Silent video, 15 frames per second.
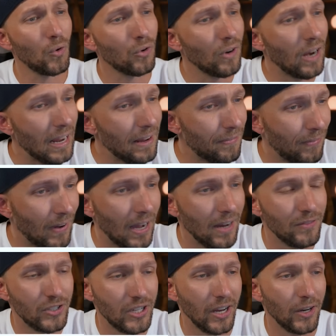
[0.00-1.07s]
order a
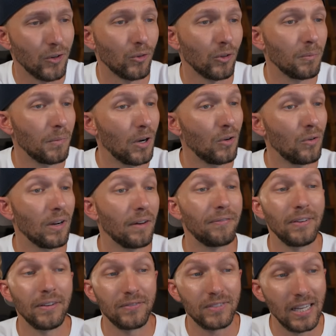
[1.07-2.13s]
five channel remote, a
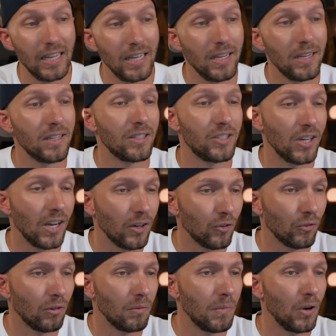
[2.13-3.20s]
15 channel
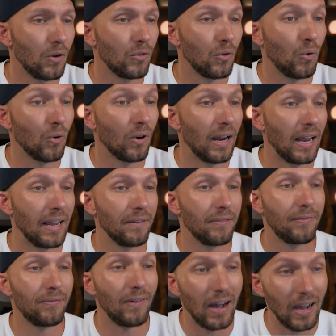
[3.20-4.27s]
remote, or a
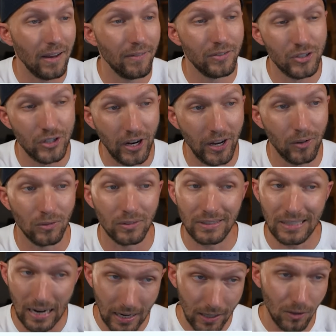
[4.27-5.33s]
five channel
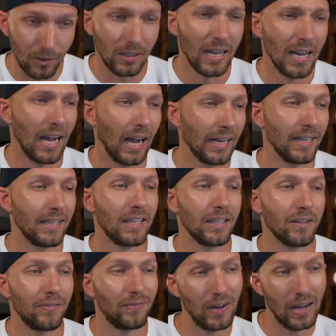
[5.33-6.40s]
dial. I did get
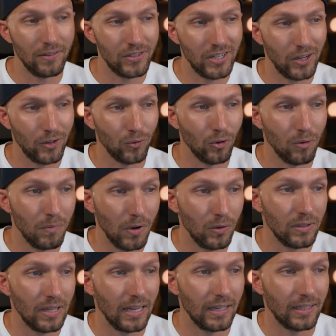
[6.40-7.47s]
the five channel
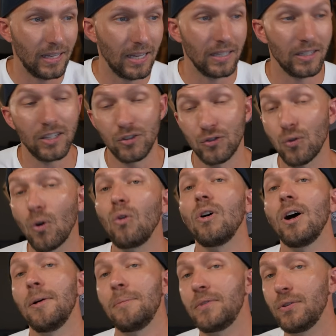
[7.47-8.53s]
remote that can
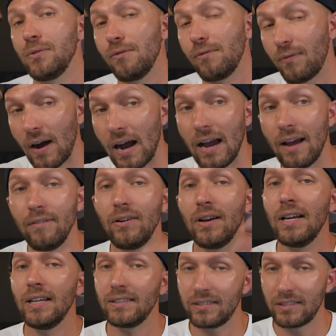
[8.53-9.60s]
control up to five
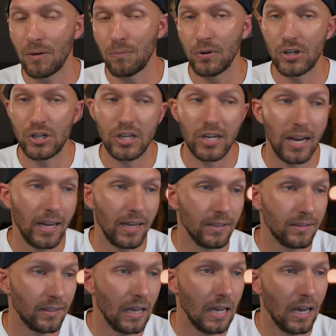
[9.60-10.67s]
separate
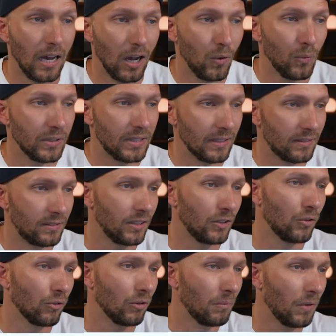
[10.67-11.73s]
shades uh, with this
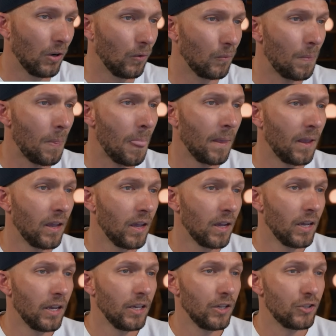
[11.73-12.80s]
single remote.
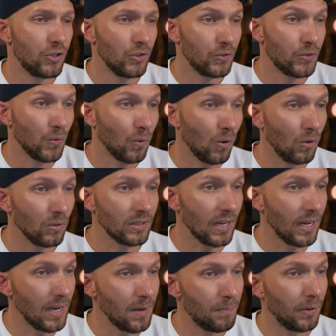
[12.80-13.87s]
You choose the roll
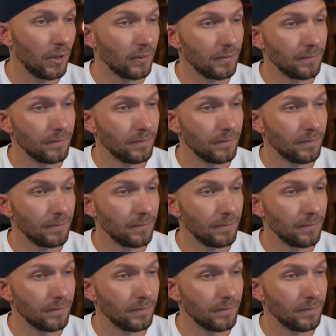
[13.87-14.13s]
type,